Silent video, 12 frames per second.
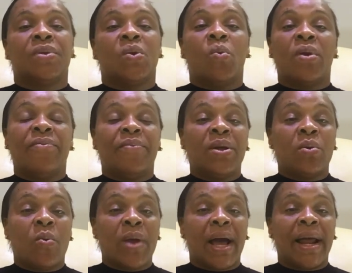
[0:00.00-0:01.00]

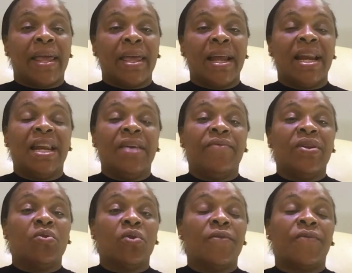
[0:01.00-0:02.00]
We are here
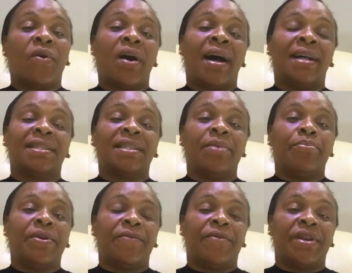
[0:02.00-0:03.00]
living not for ourselves,
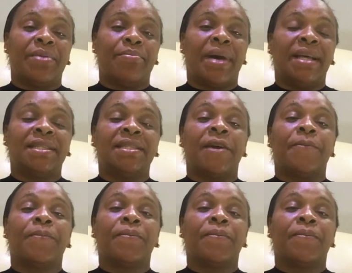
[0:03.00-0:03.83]
but for the master.